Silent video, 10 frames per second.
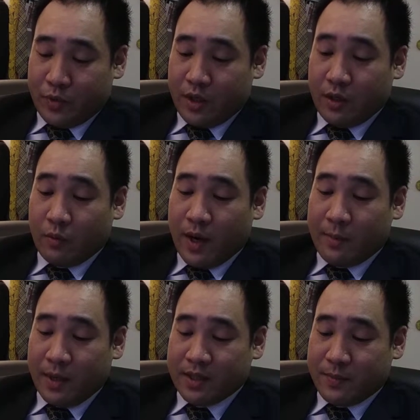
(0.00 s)
Why
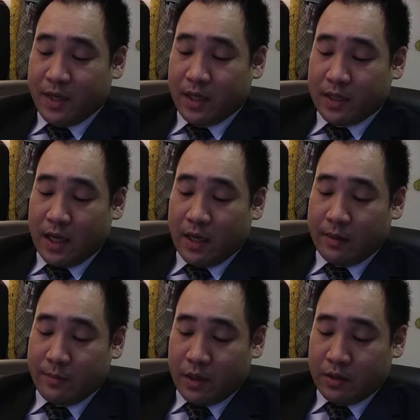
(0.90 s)
am I spending
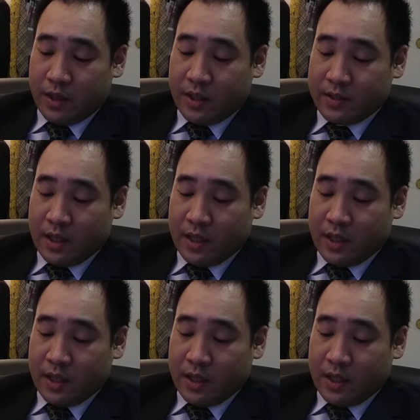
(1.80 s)
time on these